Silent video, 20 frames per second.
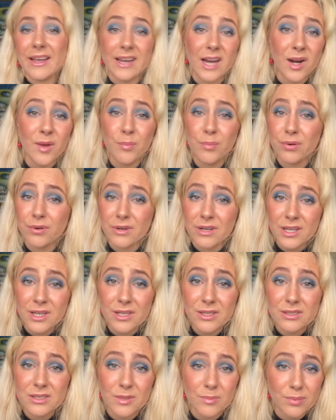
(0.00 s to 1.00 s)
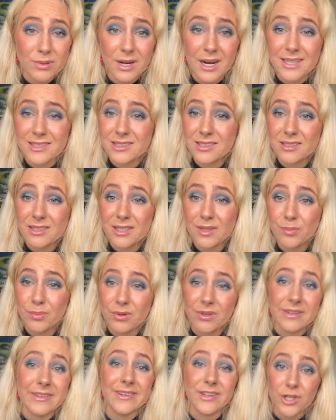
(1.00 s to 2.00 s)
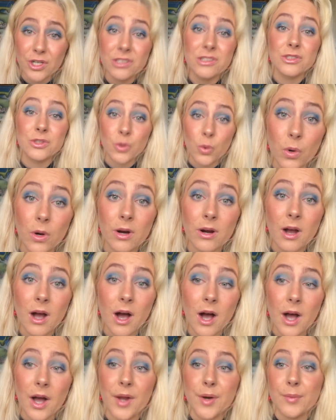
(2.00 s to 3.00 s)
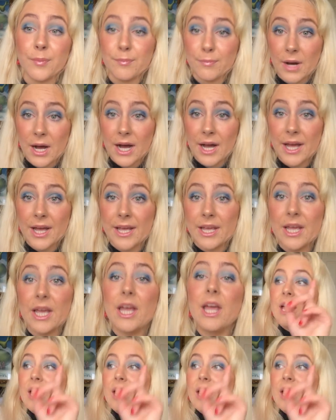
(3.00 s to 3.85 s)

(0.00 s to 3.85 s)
I got a pretty surprisingly pretty good score on my